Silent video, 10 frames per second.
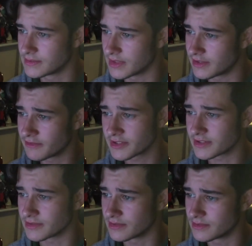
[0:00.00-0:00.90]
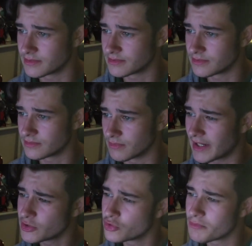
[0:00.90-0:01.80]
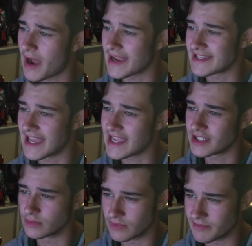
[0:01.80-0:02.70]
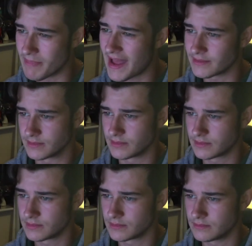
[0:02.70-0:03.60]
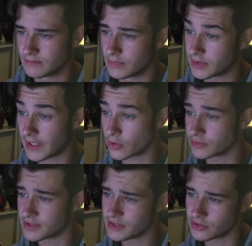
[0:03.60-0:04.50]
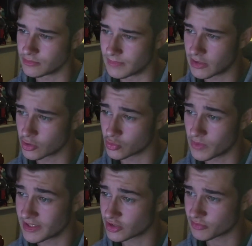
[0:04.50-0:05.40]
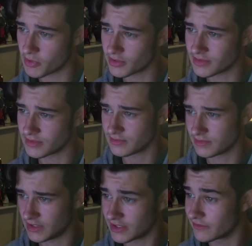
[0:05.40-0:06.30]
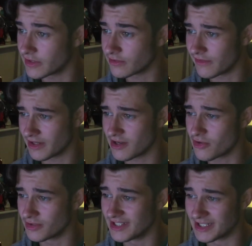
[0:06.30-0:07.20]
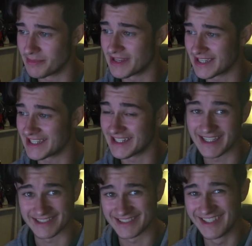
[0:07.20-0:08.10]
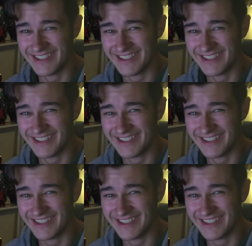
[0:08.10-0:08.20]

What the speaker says: I wonder, why do I gay with man? But I continue, because when it's spurt, it feel very good in American ass.